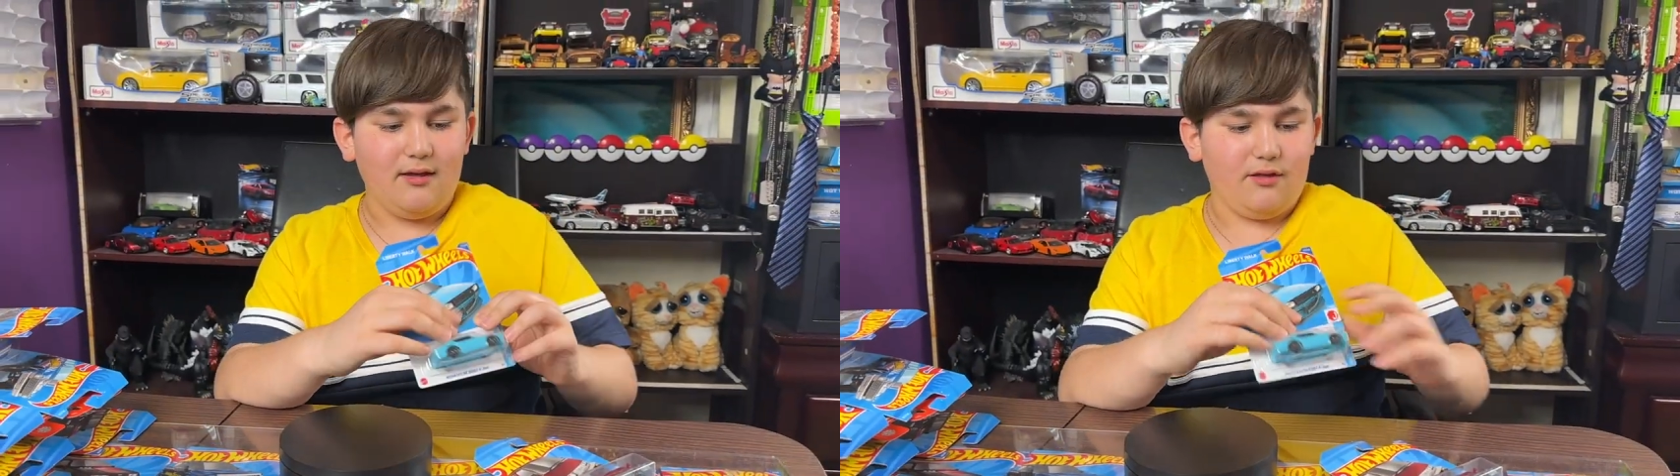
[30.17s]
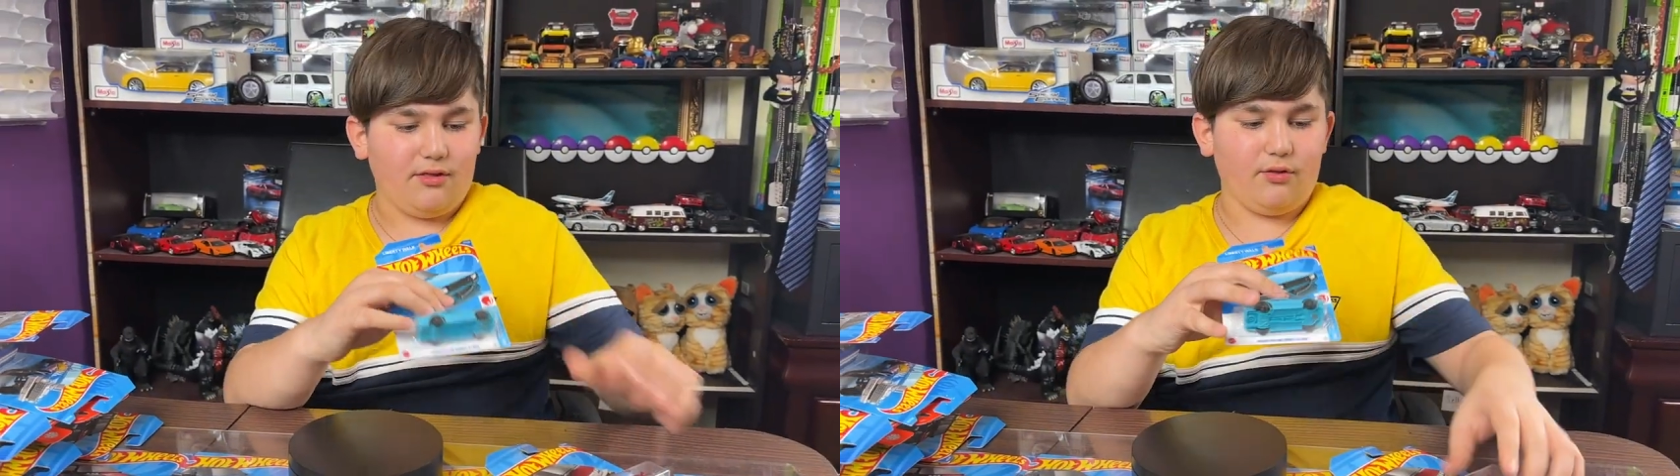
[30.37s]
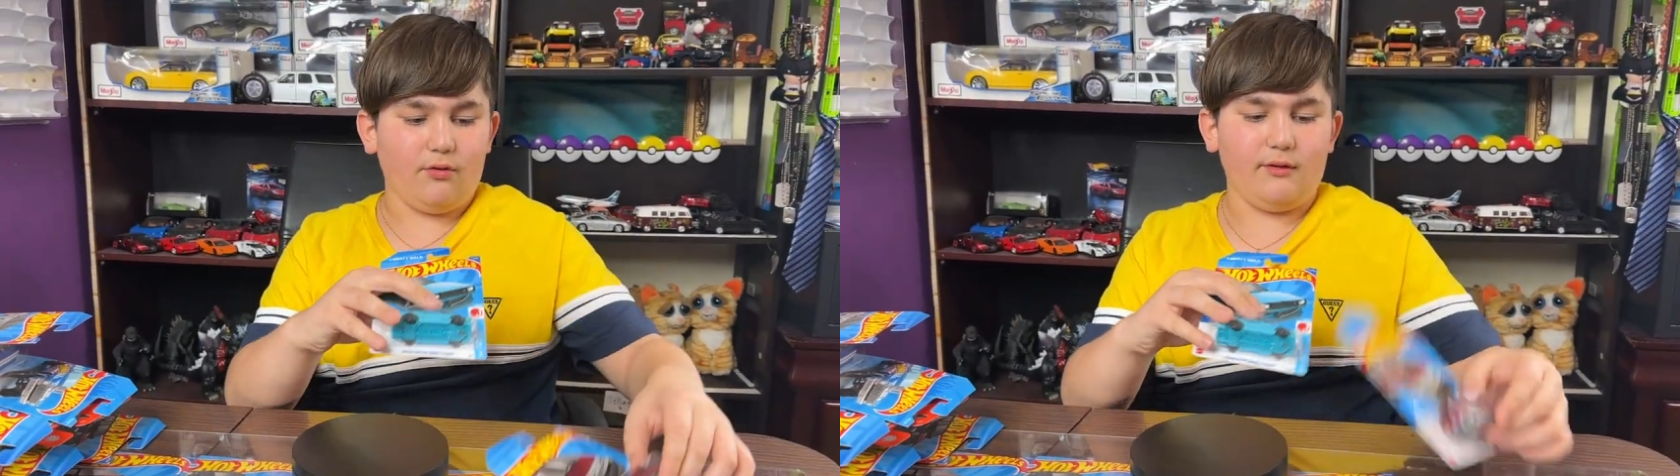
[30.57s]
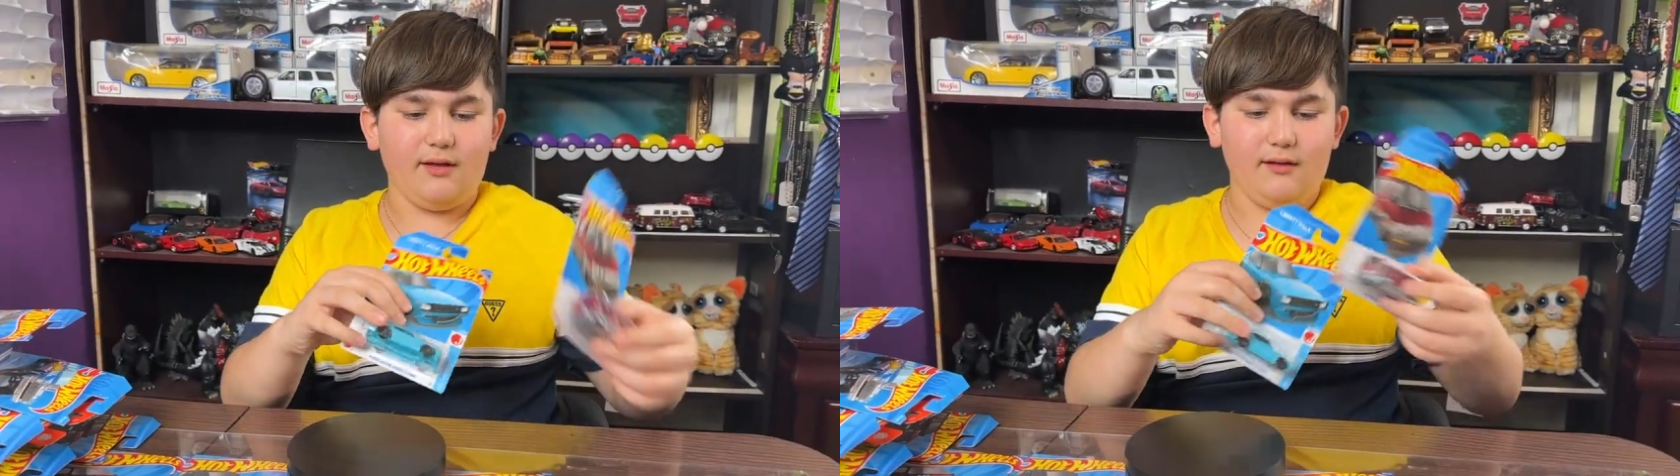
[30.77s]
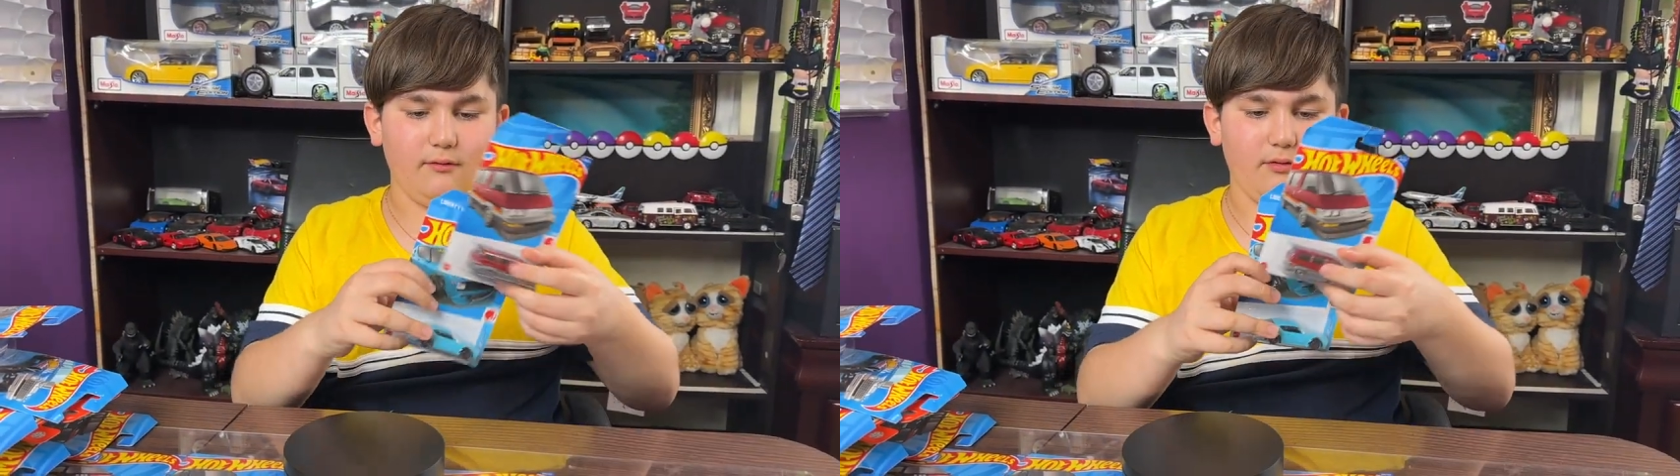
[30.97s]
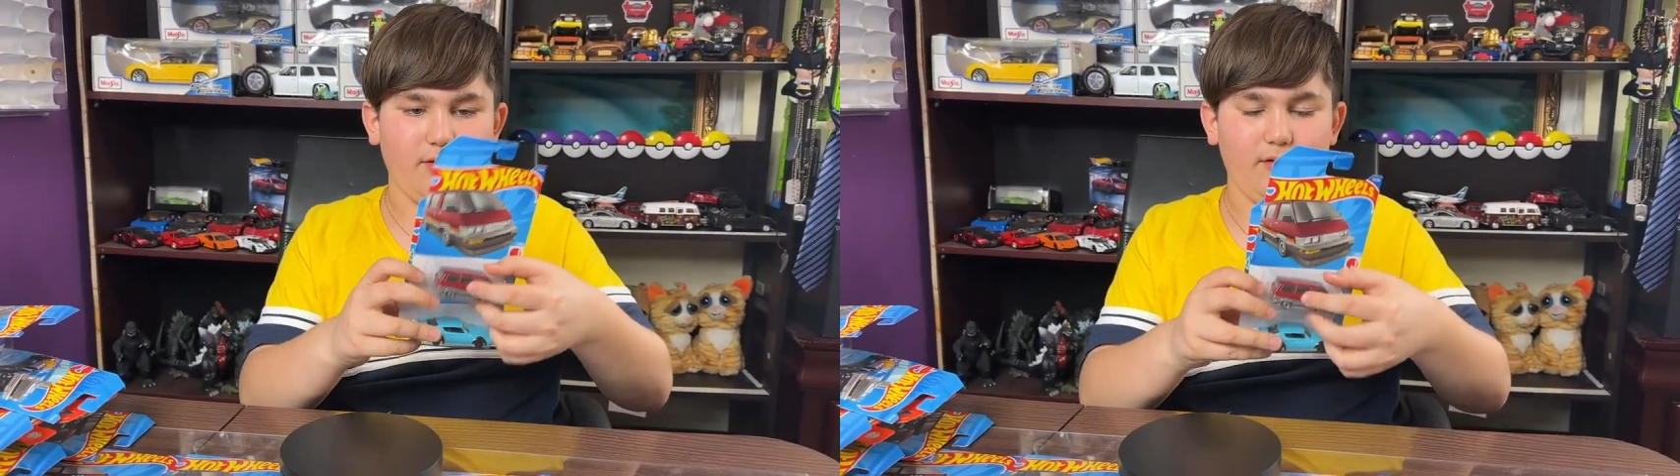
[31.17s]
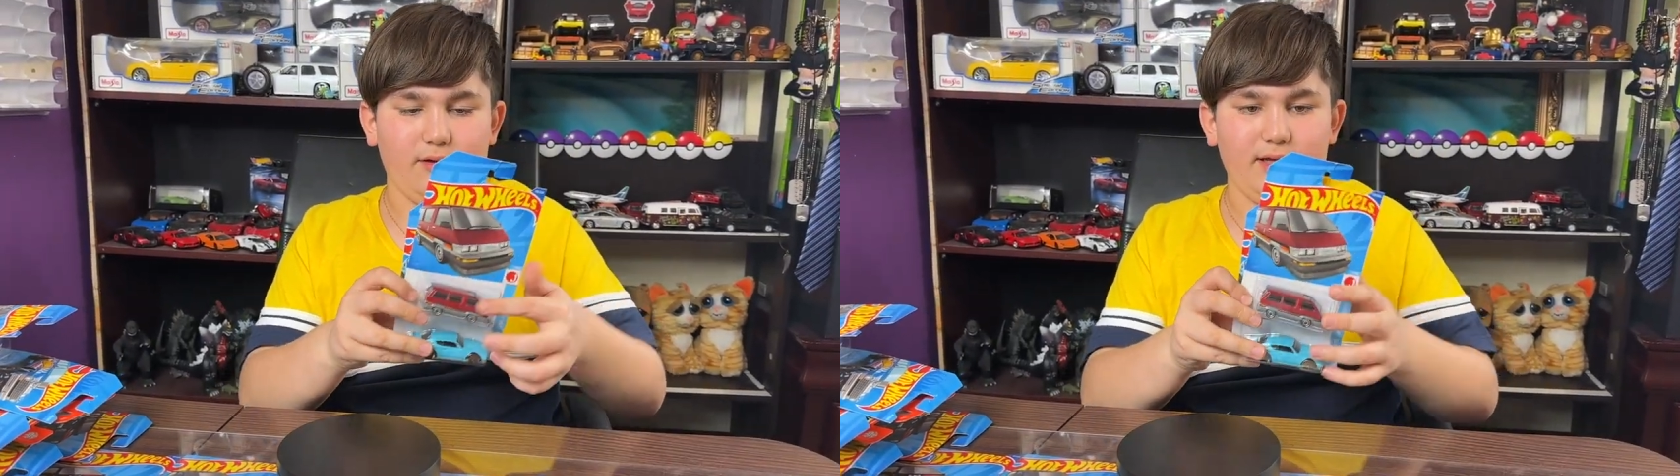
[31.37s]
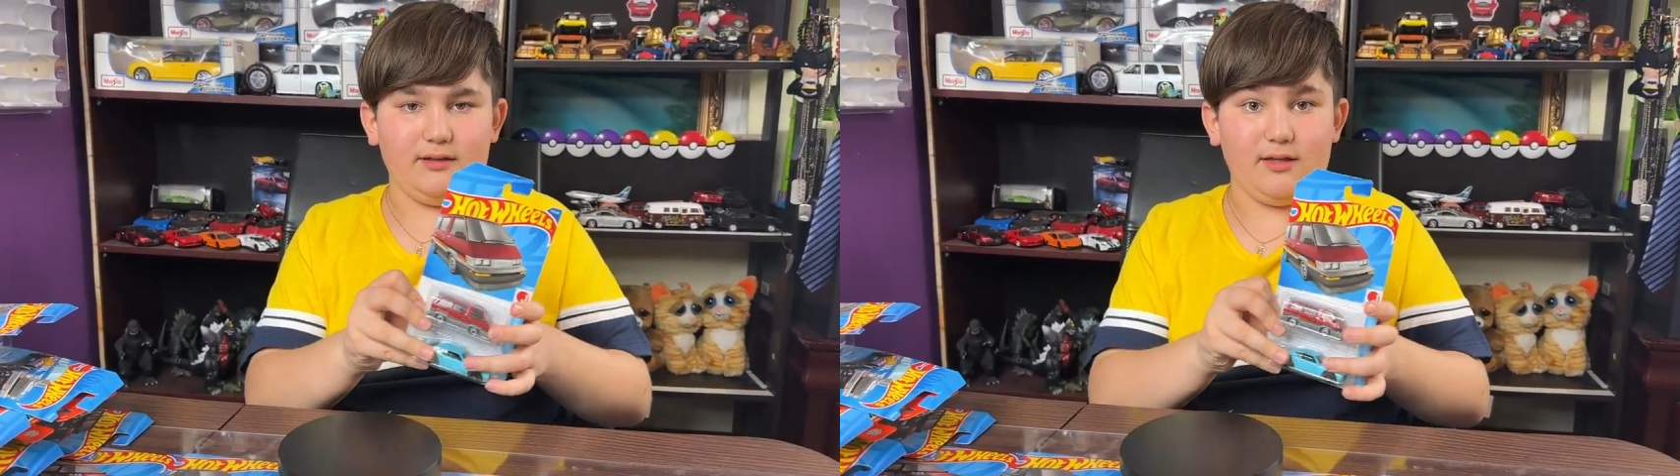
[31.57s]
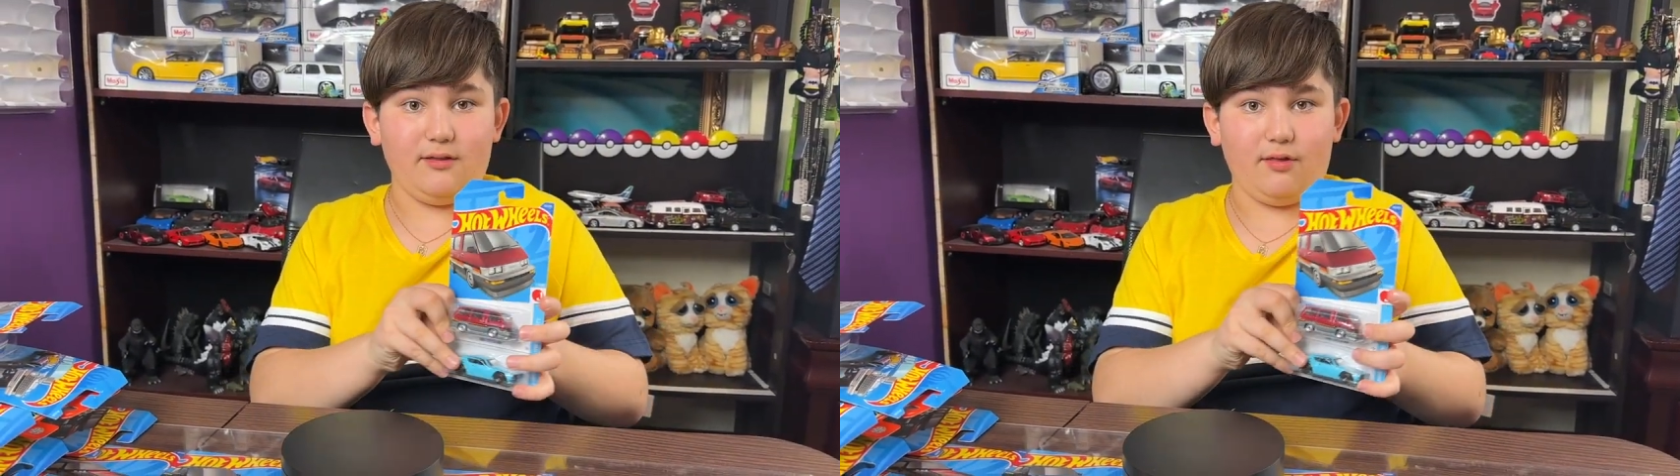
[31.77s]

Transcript: So yeah, so yeah guys,